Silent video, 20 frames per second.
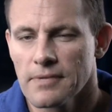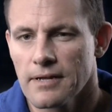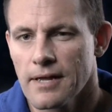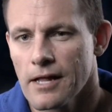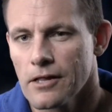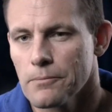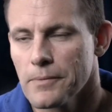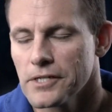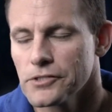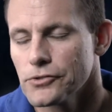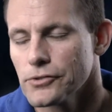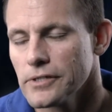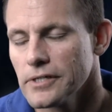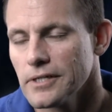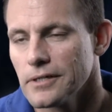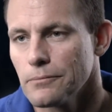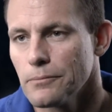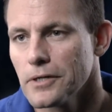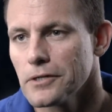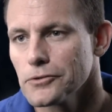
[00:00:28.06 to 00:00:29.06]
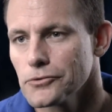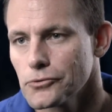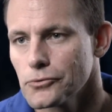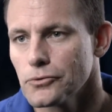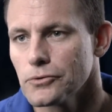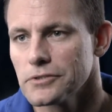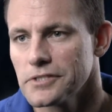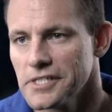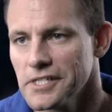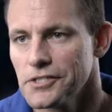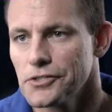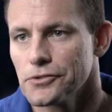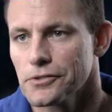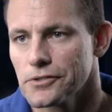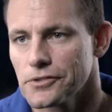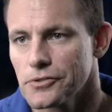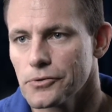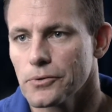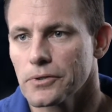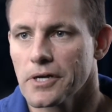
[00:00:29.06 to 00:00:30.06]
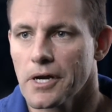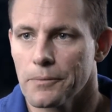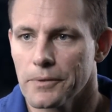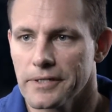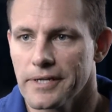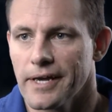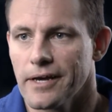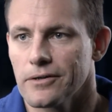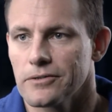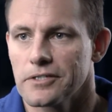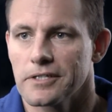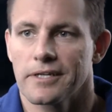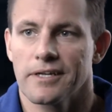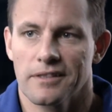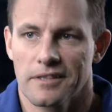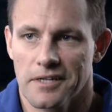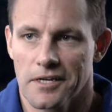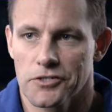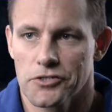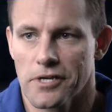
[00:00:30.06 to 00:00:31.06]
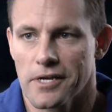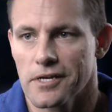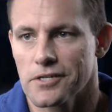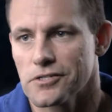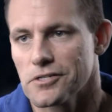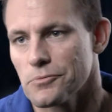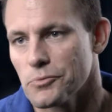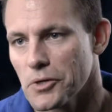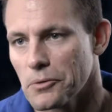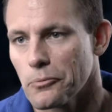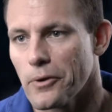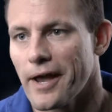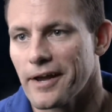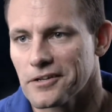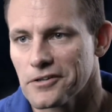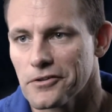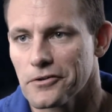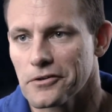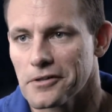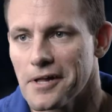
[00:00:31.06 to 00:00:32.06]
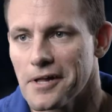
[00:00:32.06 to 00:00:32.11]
elementary and middle school teachers who were coming down to get the education to bring back to their